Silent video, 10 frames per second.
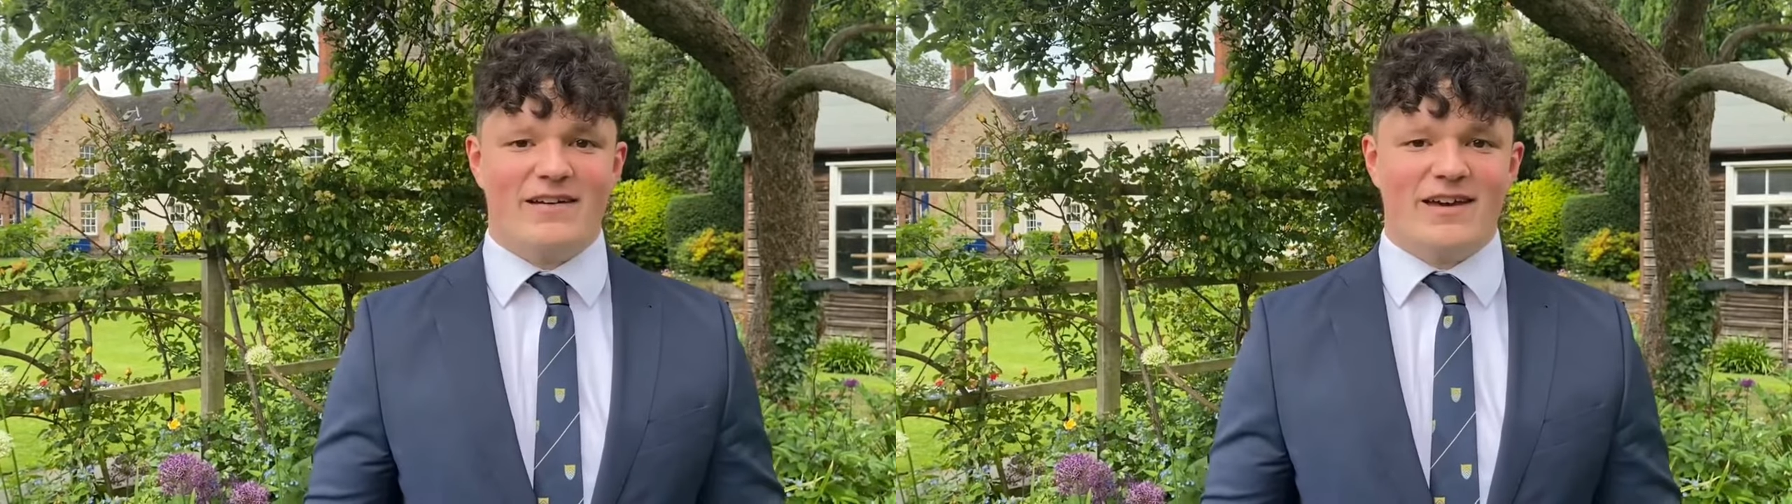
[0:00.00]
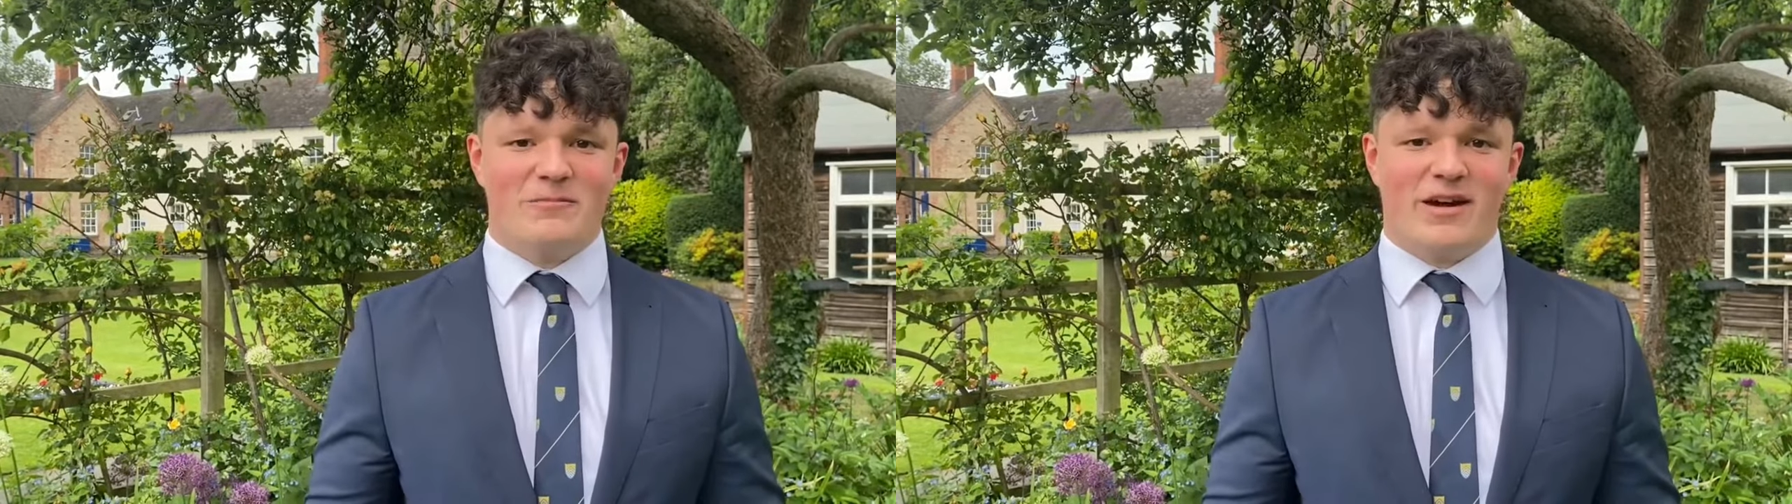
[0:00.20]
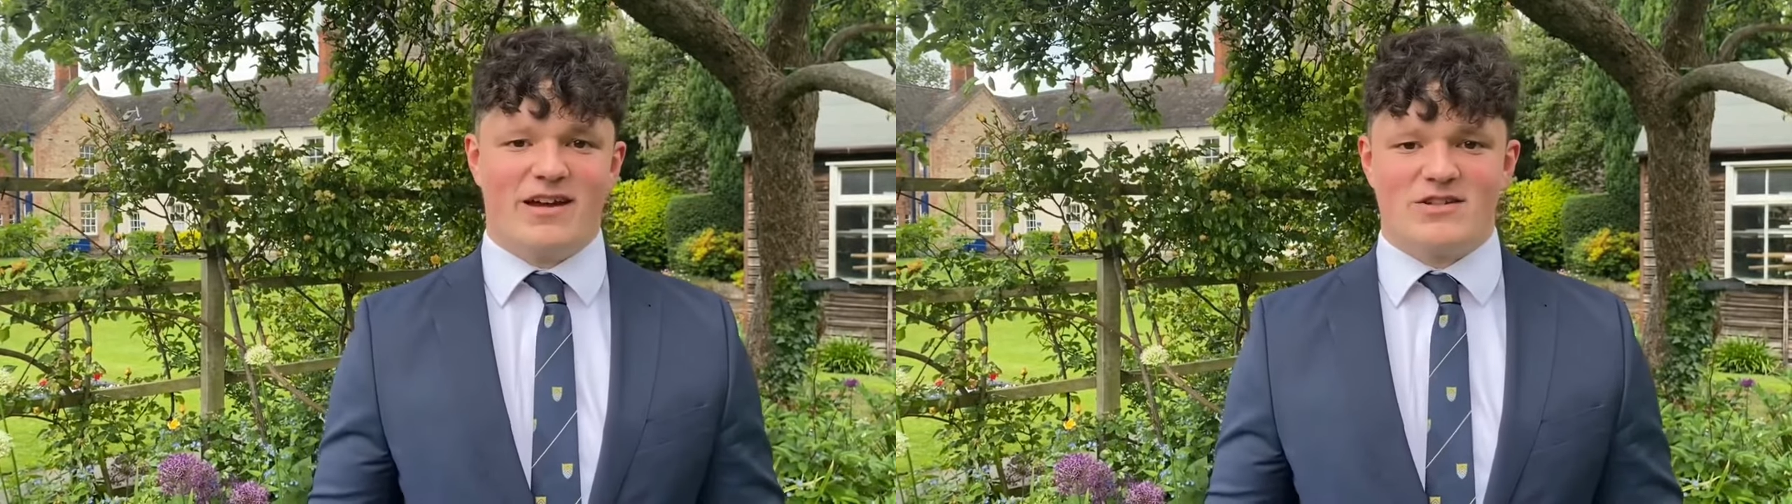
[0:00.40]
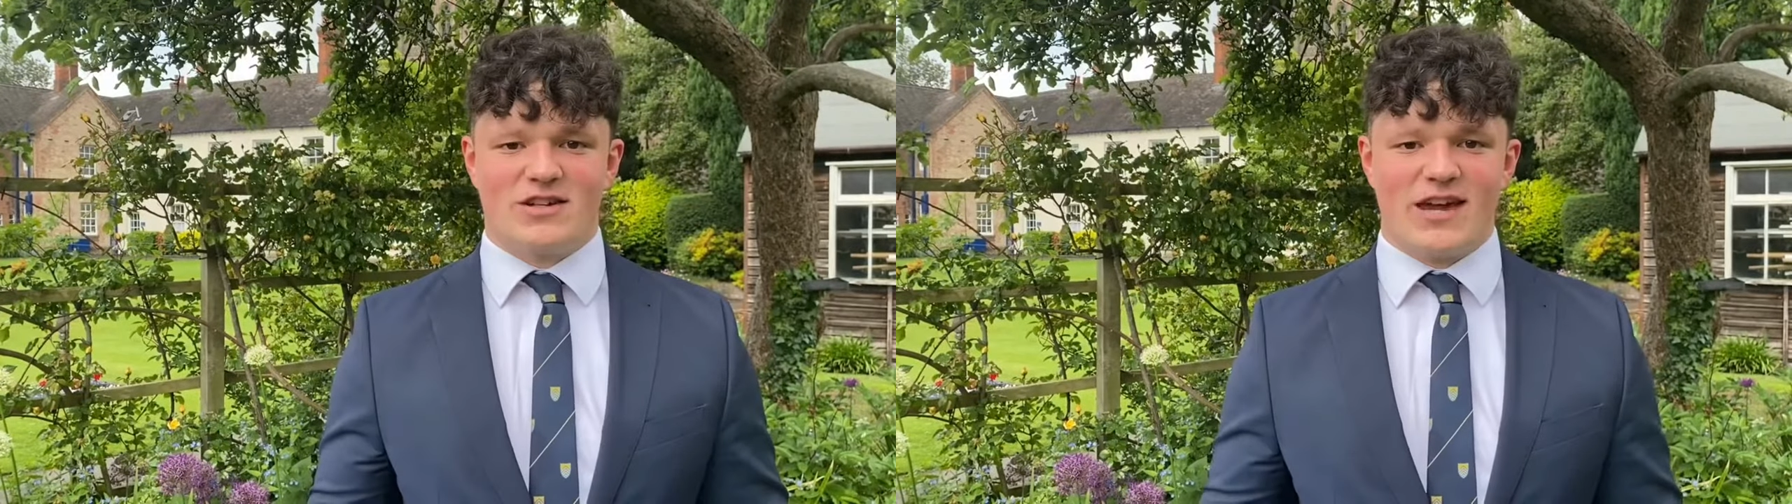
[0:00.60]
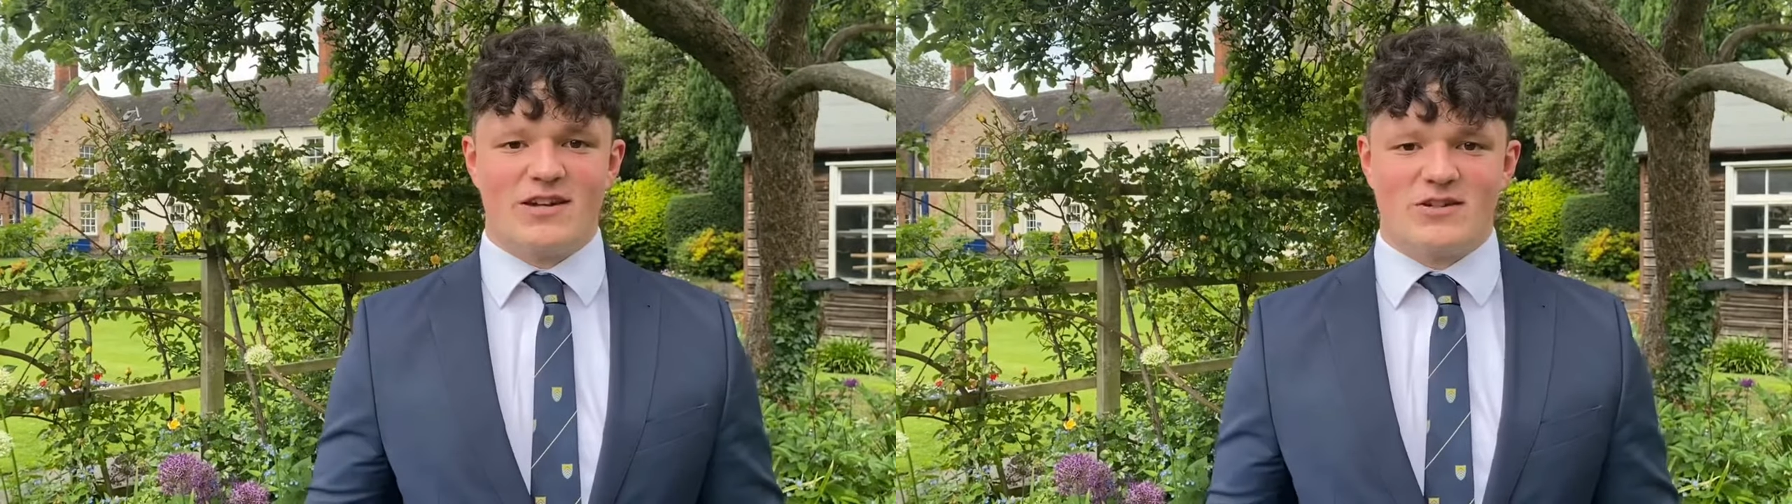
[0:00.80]
in my
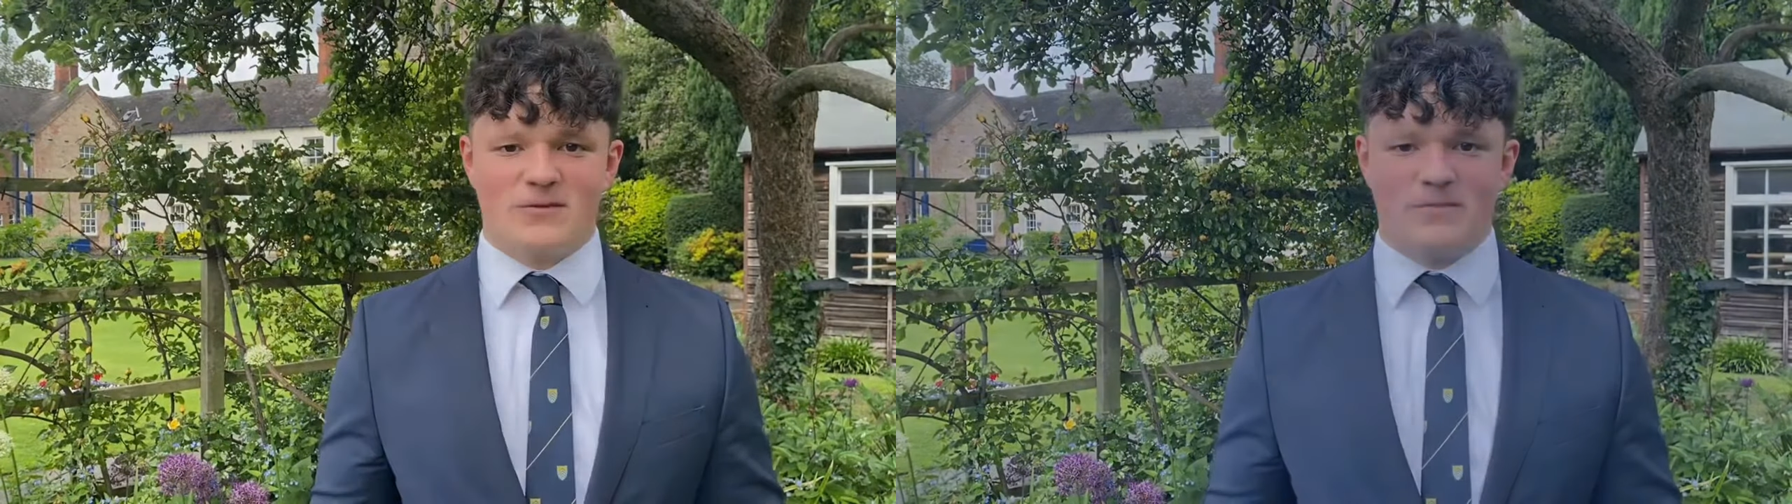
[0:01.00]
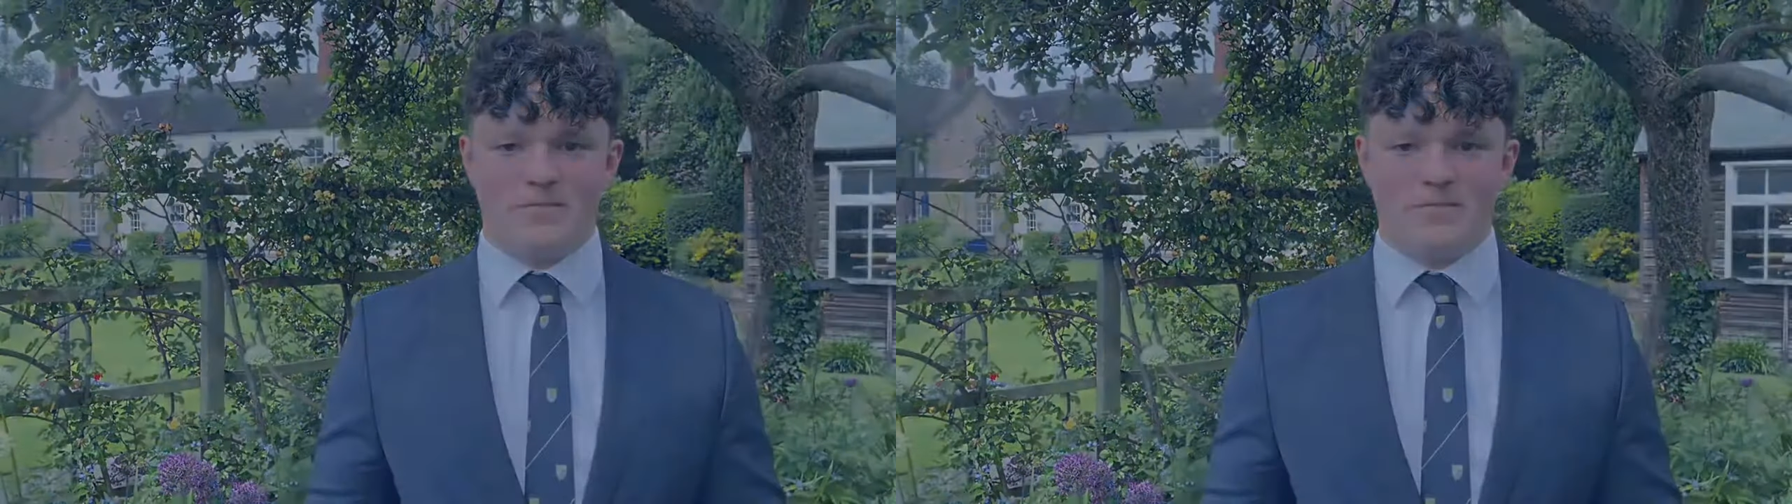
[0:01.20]
education.